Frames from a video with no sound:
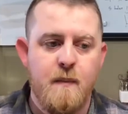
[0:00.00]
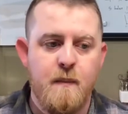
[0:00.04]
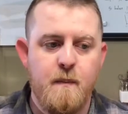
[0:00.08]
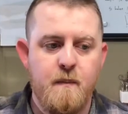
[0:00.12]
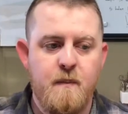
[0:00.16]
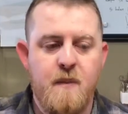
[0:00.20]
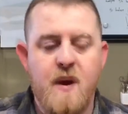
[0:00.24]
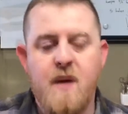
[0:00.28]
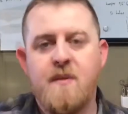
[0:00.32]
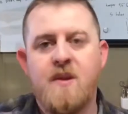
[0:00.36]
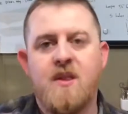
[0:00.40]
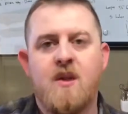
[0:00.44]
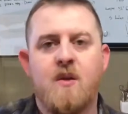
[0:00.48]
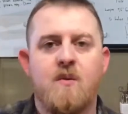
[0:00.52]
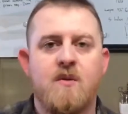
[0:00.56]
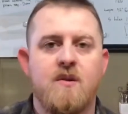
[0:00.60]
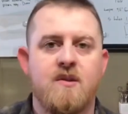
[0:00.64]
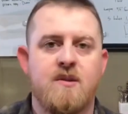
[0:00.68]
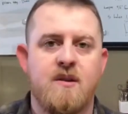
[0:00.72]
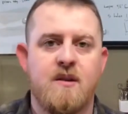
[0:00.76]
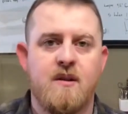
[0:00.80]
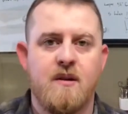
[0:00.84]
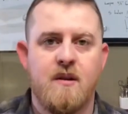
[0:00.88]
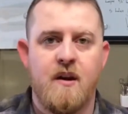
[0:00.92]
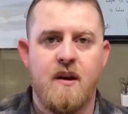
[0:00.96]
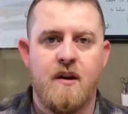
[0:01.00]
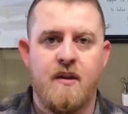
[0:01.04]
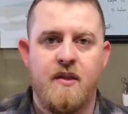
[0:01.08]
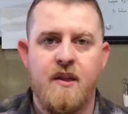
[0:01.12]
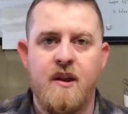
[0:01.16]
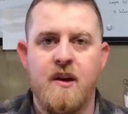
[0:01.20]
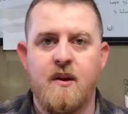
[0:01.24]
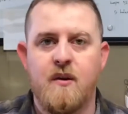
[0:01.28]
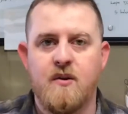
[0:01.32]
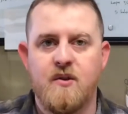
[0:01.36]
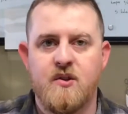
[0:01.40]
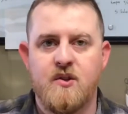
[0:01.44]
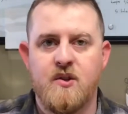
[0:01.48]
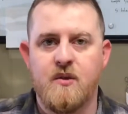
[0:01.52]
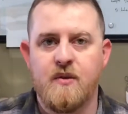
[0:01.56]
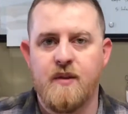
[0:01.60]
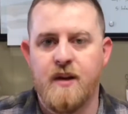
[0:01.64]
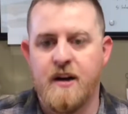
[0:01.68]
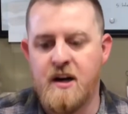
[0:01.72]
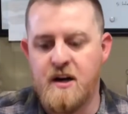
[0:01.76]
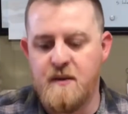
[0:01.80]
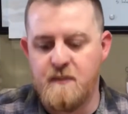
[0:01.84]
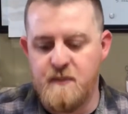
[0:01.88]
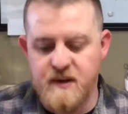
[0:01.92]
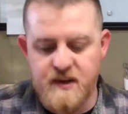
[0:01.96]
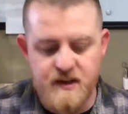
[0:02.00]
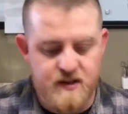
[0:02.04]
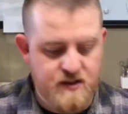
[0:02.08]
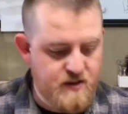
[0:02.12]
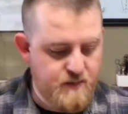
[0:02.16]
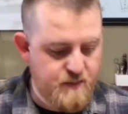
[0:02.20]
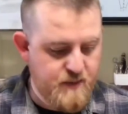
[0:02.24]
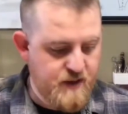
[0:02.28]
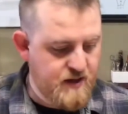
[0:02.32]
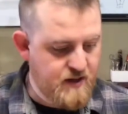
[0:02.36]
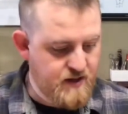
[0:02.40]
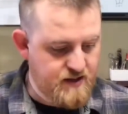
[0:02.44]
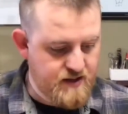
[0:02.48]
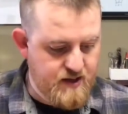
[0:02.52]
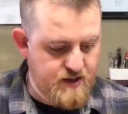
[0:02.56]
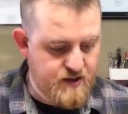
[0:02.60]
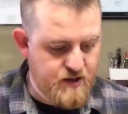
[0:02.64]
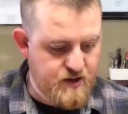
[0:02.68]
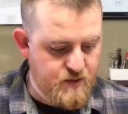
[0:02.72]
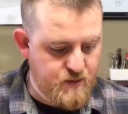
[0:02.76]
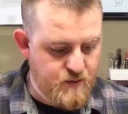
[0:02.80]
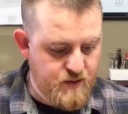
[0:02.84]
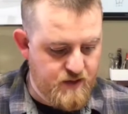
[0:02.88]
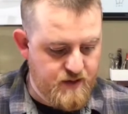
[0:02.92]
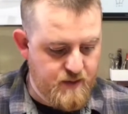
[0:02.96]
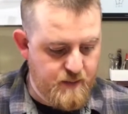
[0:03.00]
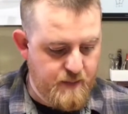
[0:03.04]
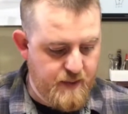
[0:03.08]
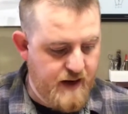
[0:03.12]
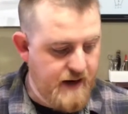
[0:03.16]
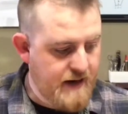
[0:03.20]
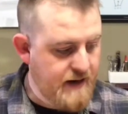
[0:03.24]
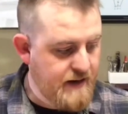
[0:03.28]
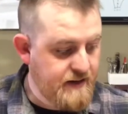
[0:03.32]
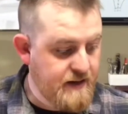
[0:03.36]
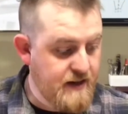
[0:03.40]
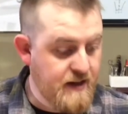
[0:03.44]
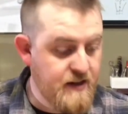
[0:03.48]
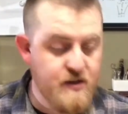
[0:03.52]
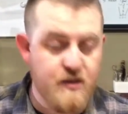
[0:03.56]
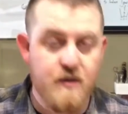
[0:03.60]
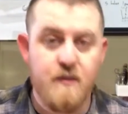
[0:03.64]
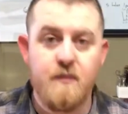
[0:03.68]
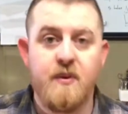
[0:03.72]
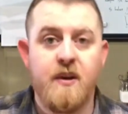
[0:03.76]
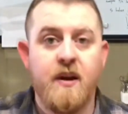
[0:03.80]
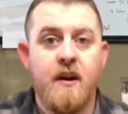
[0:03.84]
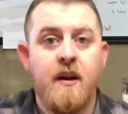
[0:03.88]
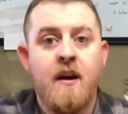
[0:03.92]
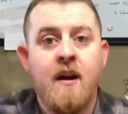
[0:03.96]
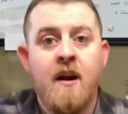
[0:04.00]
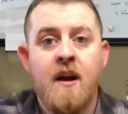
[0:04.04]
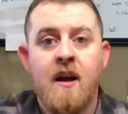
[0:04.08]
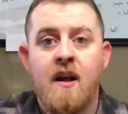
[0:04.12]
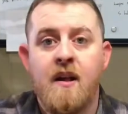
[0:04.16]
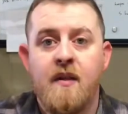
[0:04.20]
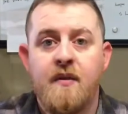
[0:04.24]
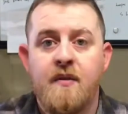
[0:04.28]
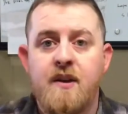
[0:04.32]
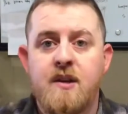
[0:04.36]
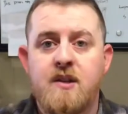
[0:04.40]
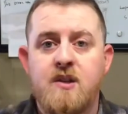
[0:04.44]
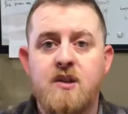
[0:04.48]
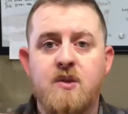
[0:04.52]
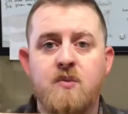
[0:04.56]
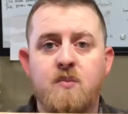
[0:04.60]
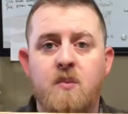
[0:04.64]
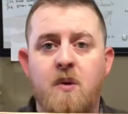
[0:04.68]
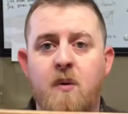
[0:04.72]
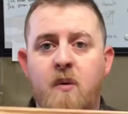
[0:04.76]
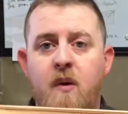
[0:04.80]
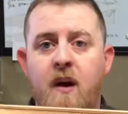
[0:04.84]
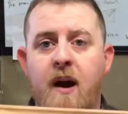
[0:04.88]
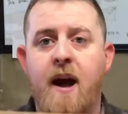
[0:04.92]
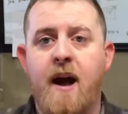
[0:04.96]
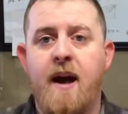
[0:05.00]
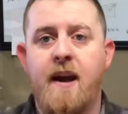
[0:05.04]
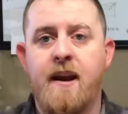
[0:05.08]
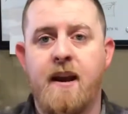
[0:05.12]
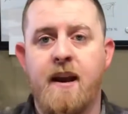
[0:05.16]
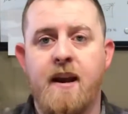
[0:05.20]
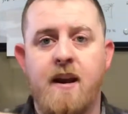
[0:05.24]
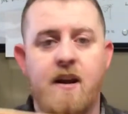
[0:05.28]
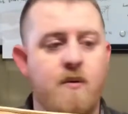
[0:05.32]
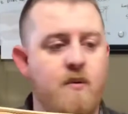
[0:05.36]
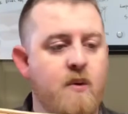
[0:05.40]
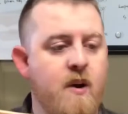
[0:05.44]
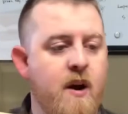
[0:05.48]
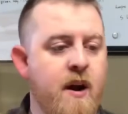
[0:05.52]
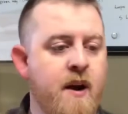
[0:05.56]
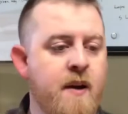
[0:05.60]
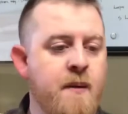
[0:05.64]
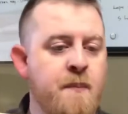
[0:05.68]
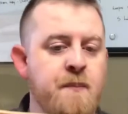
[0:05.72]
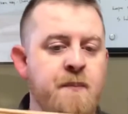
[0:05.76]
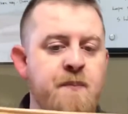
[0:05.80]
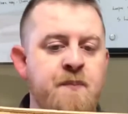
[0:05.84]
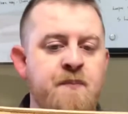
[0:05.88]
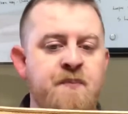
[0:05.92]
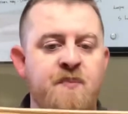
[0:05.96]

maybe there was a thing or two that I missed because I just wasn't paying attention, but this is where we're at anyway.